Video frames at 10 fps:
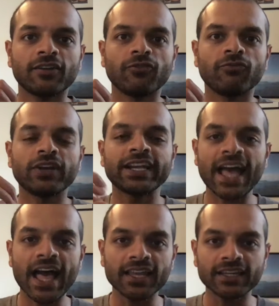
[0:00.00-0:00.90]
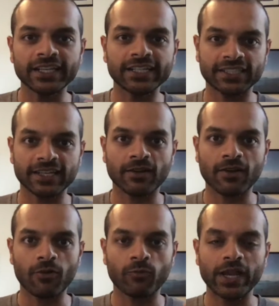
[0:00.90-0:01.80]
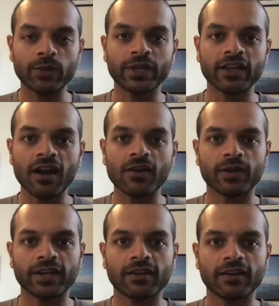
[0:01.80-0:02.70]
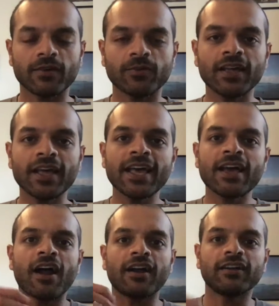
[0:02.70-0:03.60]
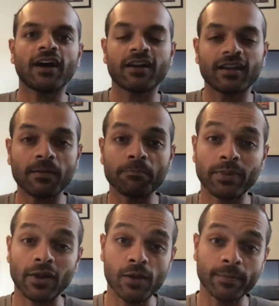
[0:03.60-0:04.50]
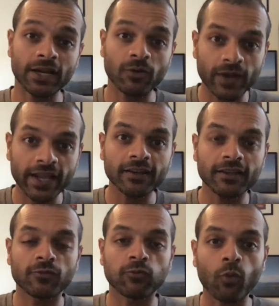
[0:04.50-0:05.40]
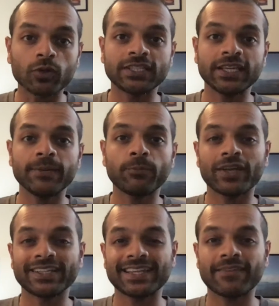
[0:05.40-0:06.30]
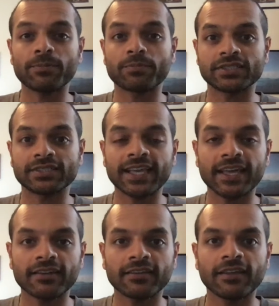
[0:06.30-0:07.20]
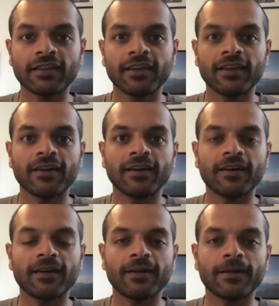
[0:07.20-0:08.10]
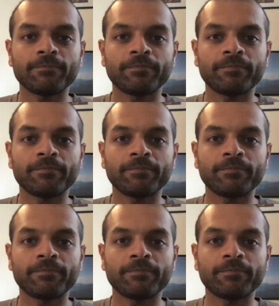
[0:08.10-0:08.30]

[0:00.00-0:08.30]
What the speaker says: reality check of where we are right now, our unemployment rate is 14.7%. Uh,